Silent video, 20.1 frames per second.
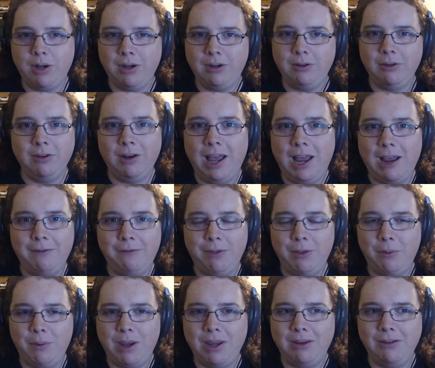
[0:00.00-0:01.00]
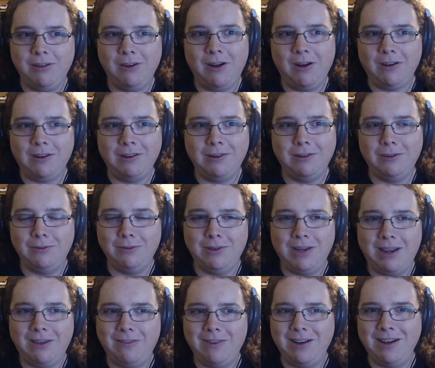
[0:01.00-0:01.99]
in your life the way you talked to
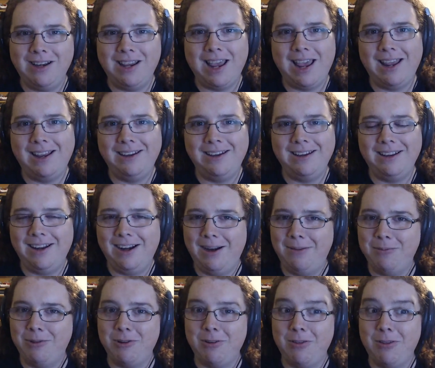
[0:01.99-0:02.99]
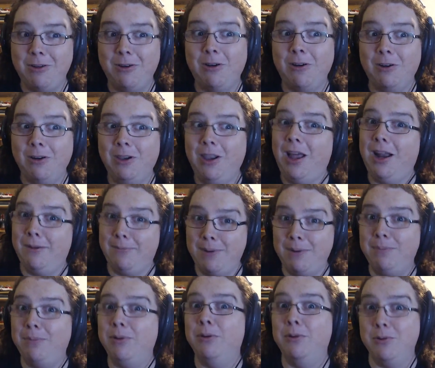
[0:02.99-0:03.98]
David and Ken, then I'm sure there are a lot of
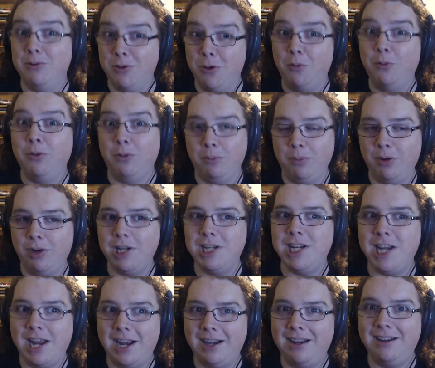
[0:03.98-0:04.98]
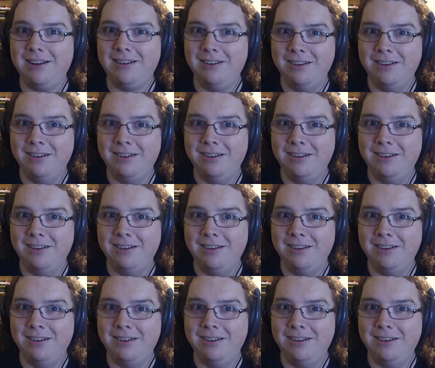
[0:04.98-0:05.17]
people who don't appreciate it.